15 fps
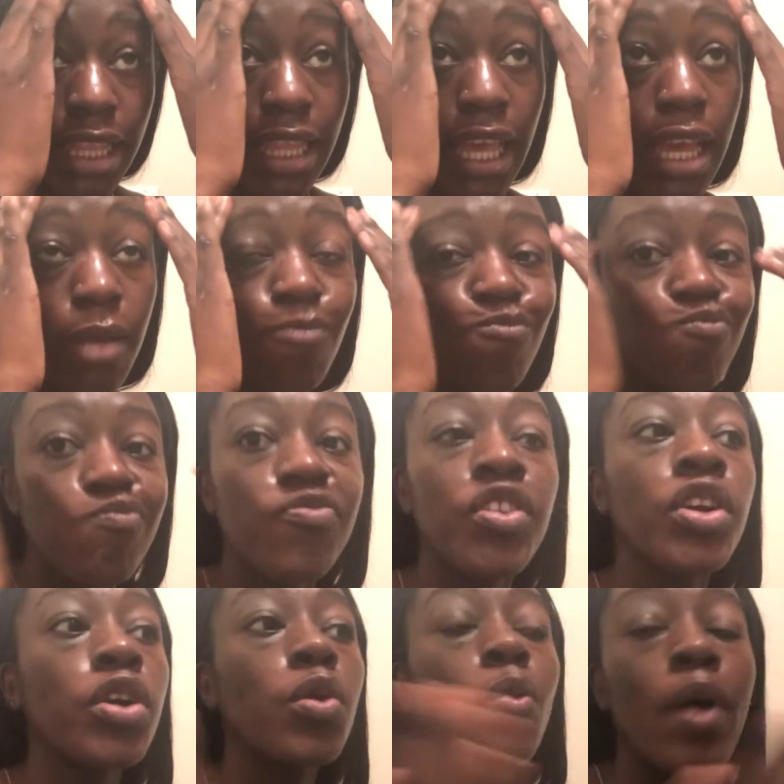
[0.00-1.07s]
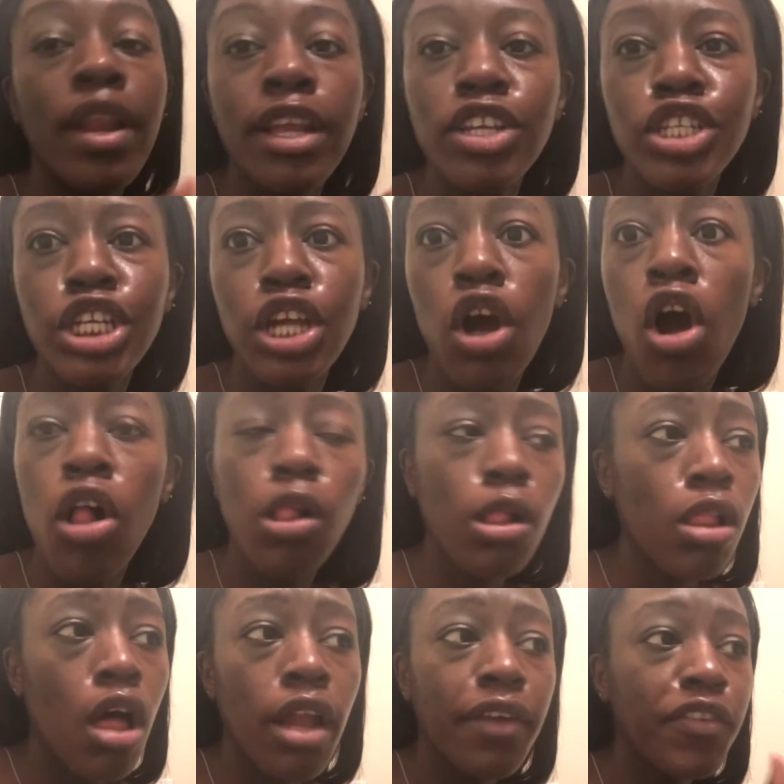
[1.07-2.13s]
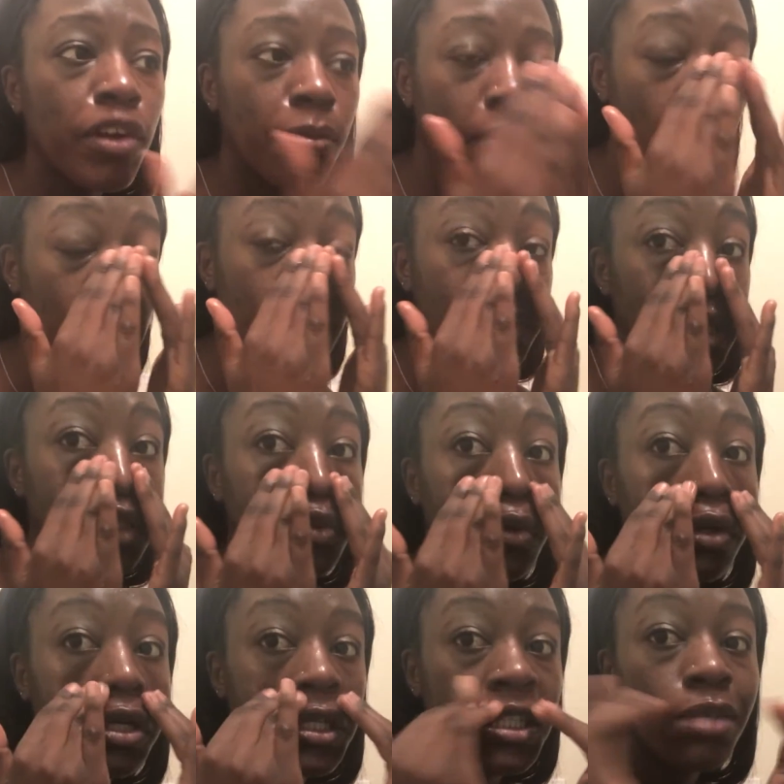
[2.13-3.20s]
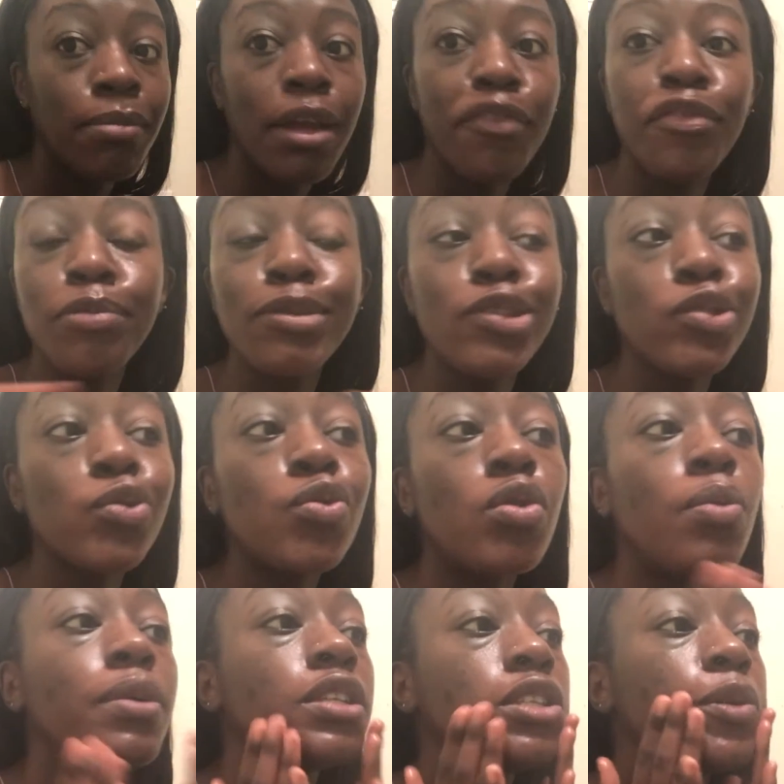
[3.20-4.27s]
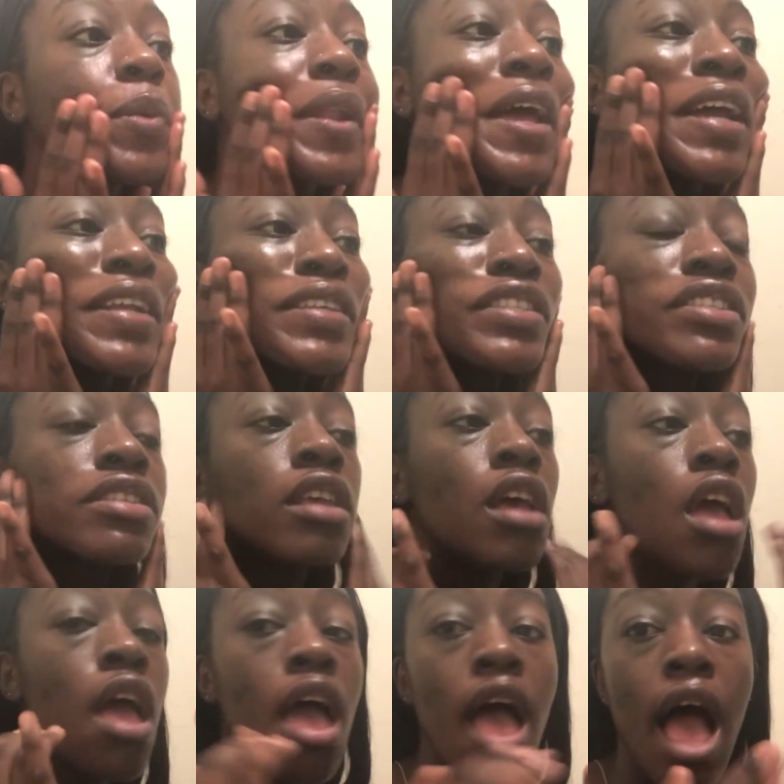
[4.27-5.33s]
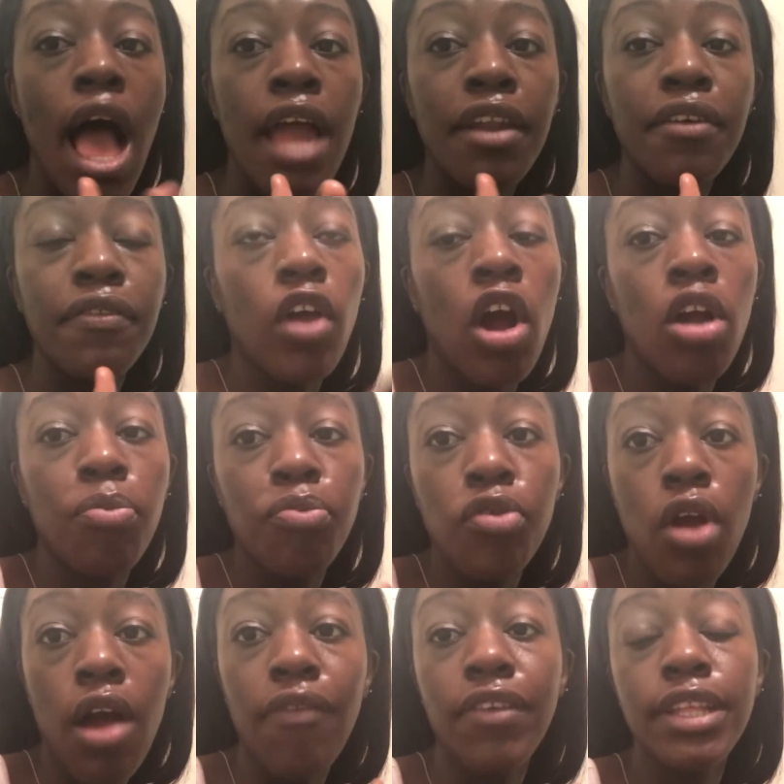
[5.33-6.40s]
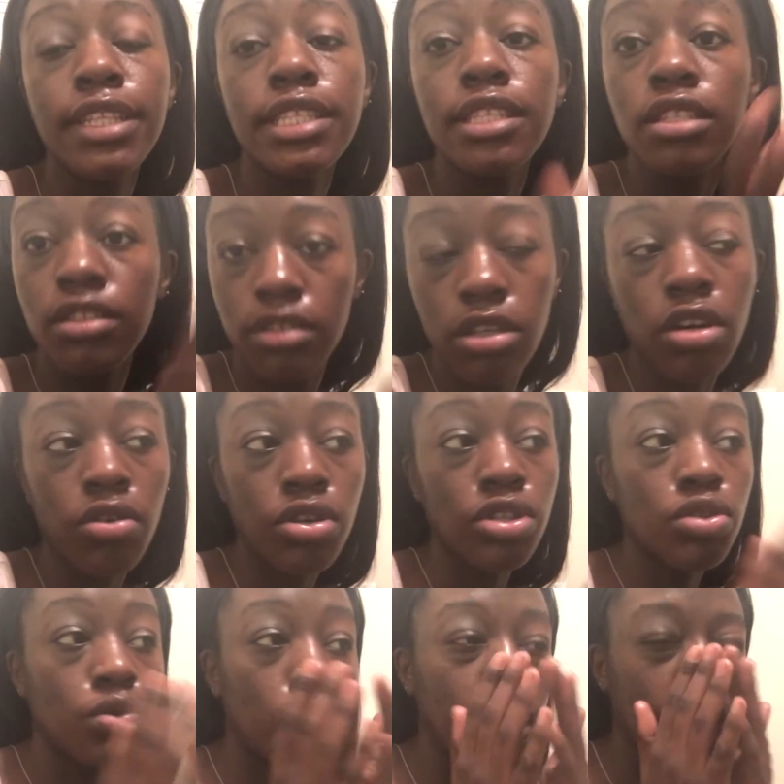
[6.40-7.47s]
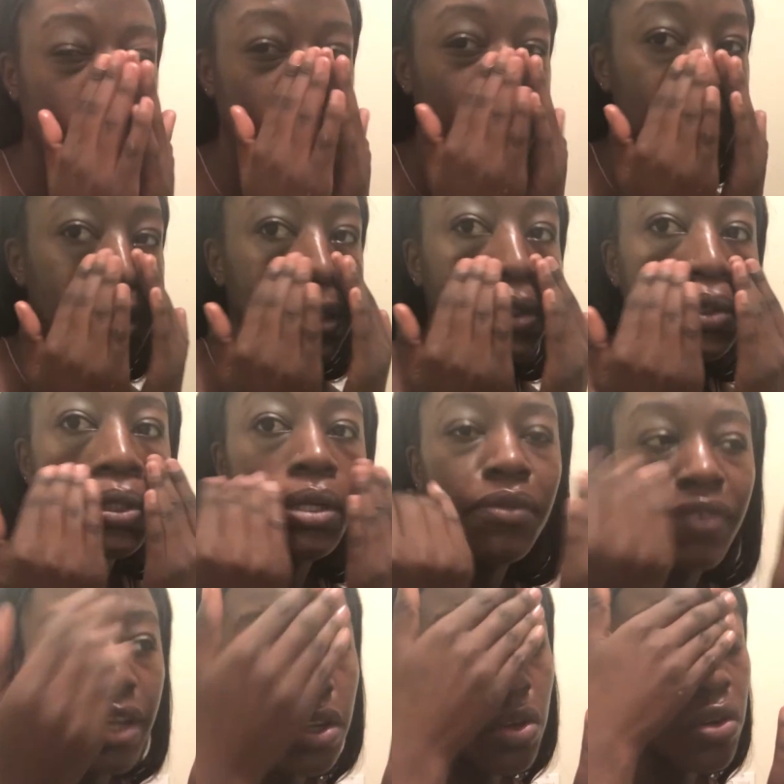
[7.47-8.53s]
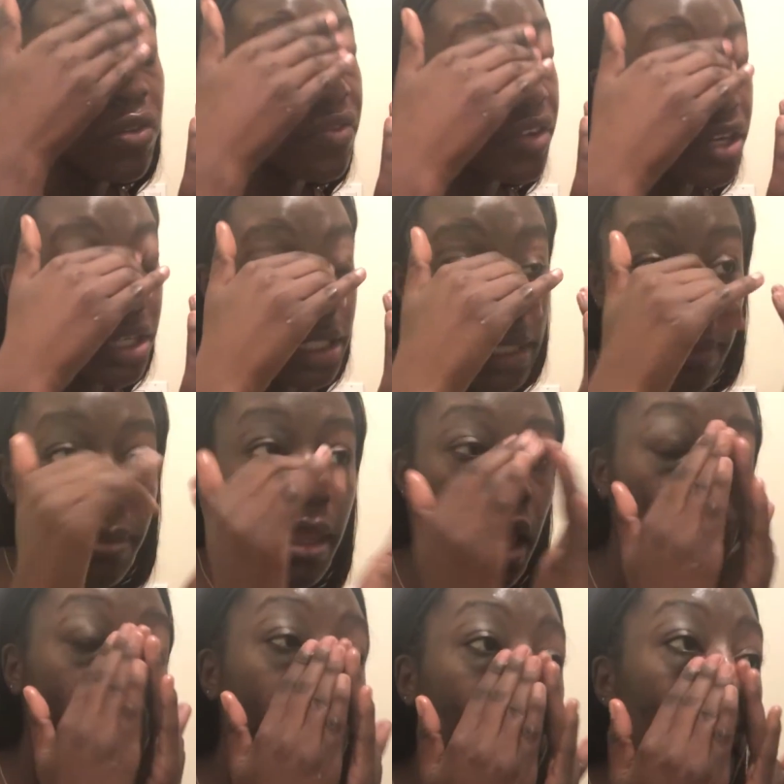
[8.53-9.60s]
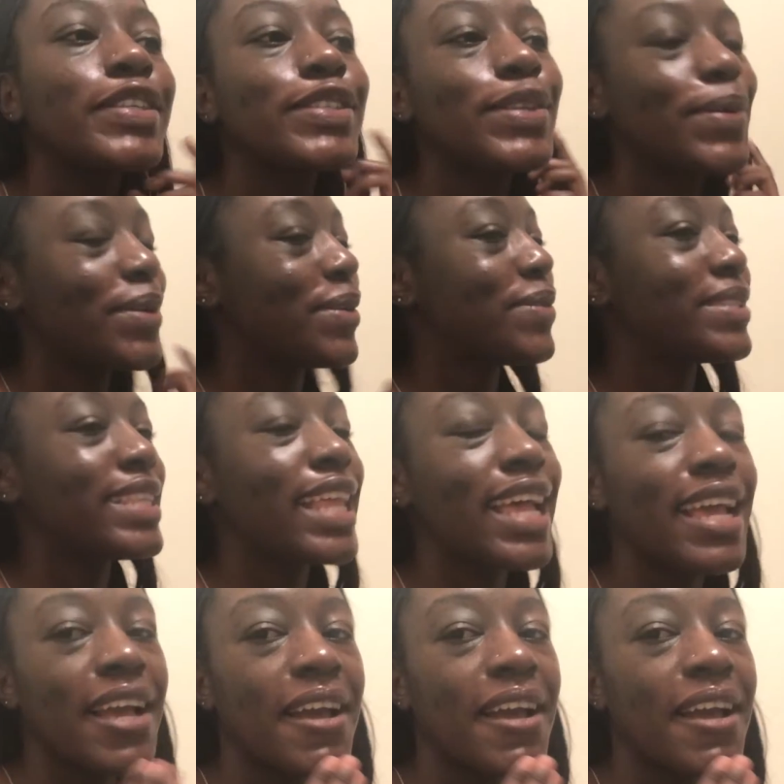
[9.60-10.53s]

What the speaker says: and, for her wedding, a lot of her bridesmaids she met from school when she went out of our province to go to school. I think she went to school in Vancouver or something. So it was